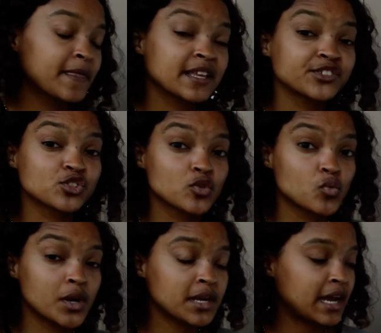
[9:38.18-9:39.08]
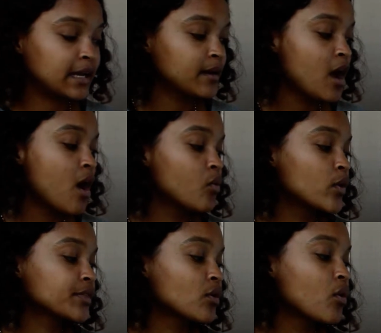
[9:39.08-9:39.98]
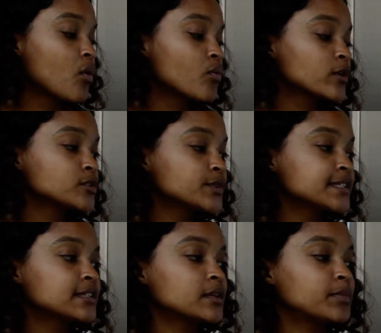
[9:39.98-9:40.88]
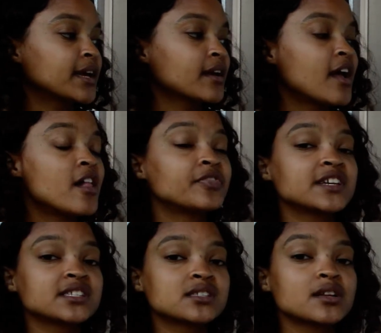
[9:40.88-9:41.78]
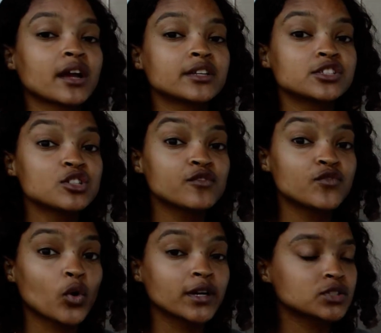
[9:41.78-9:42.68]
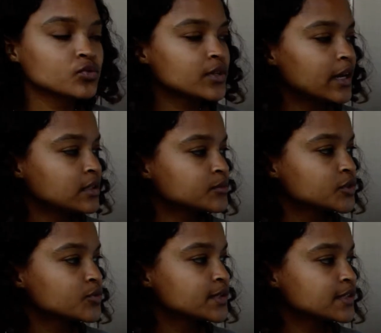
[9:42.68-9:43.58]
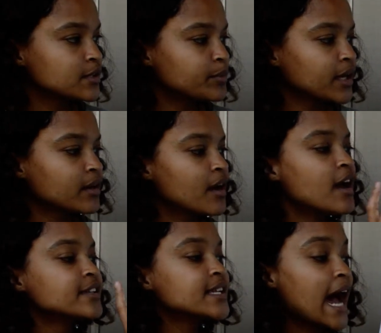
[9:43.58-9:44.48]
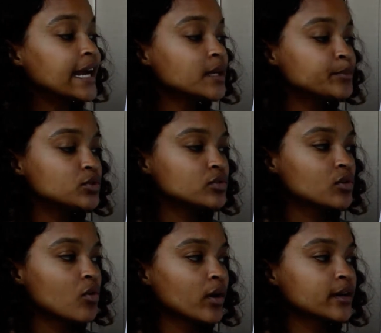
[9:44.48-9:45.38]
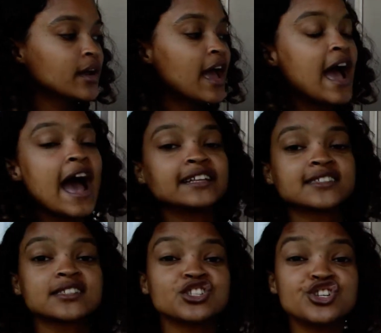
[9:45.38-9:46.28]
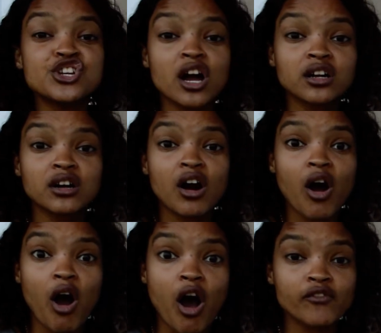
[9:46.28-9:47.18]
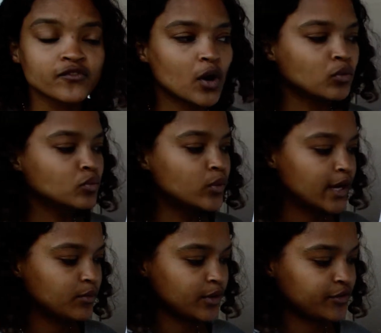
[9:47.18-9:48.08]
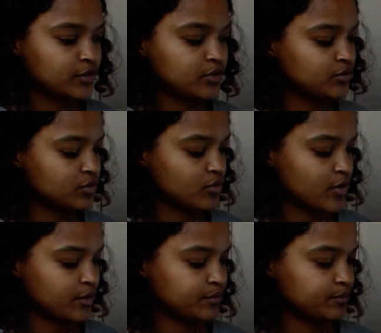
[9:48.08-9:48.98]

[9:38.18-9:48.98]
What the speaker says: so one night when the whole world was sleeping, they snuck into the forest where the animals were sleeping, tied up Unicorn, and snuck off away with the Unicorn.